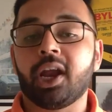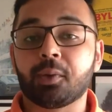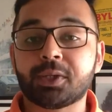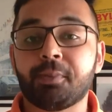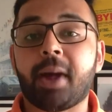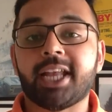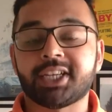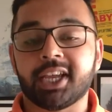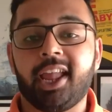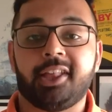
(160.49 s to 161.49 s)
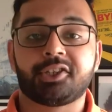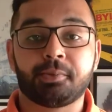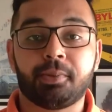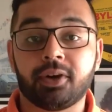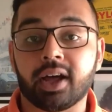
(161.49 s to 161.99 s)
It was a match against
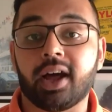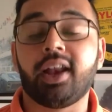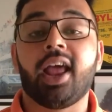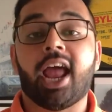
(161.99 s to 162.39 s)
Bhutan,